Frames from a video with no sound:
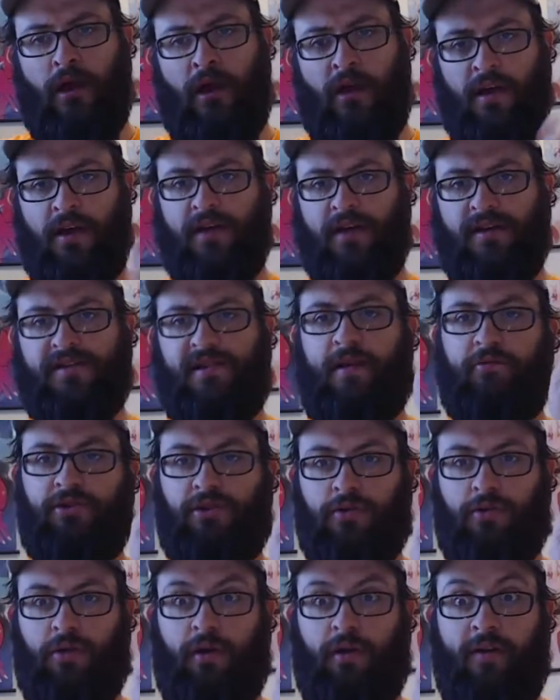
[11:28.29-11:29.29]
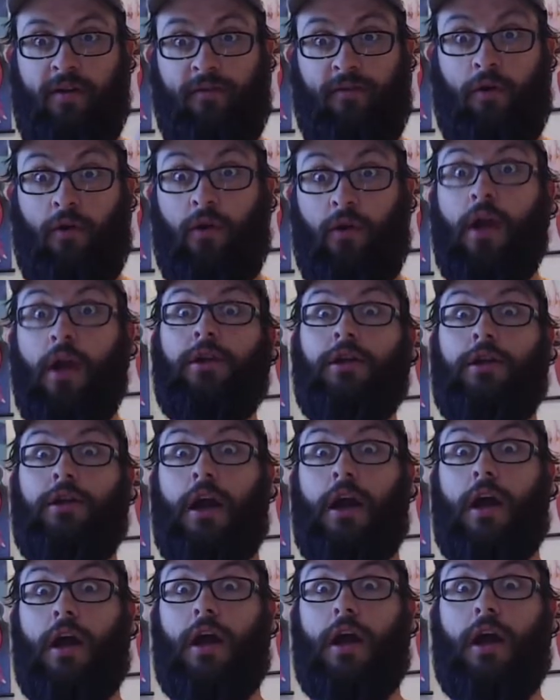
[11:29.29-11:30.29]
Is that what you were looking for?
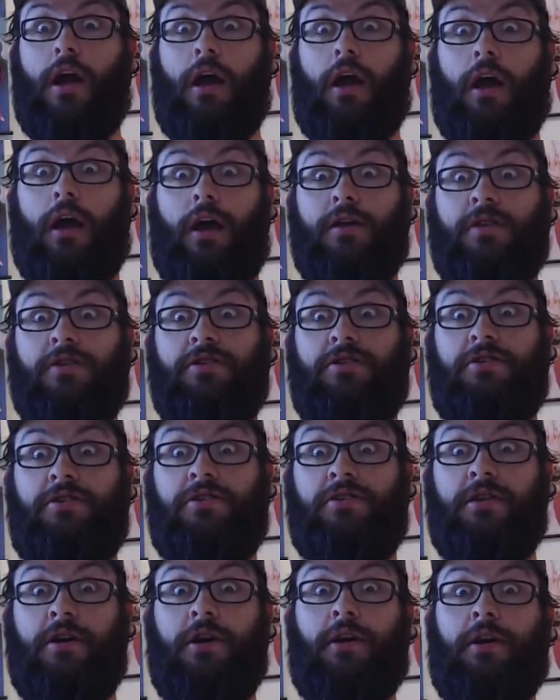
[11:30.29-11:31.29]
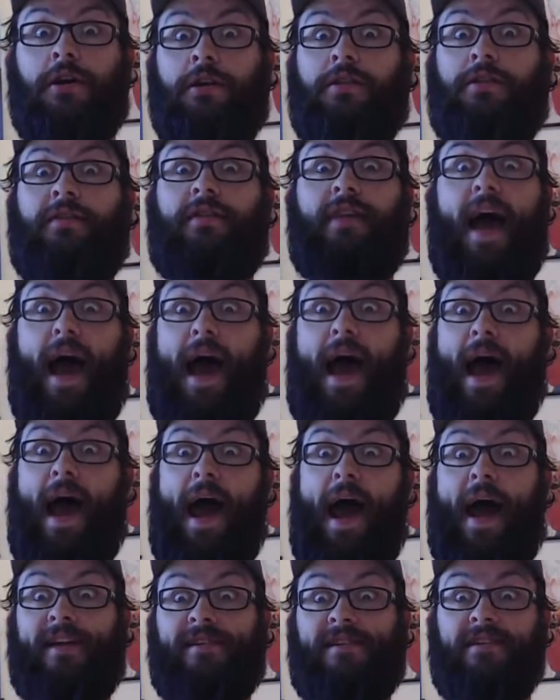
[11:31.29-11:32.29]
Yes!
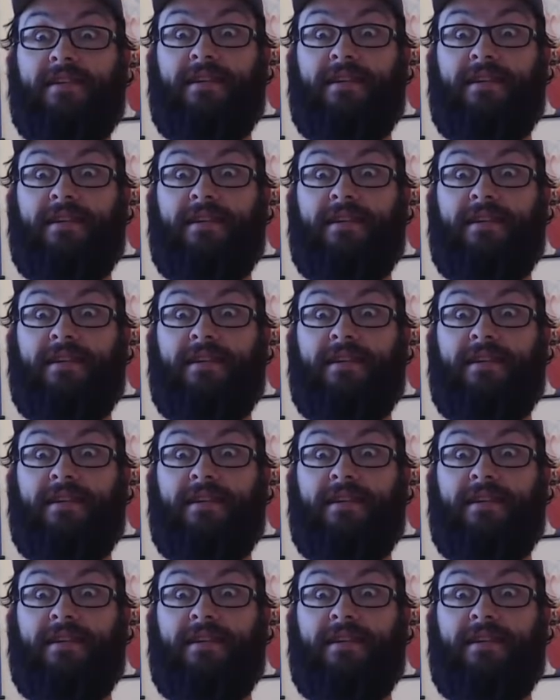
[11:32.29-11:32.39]
That!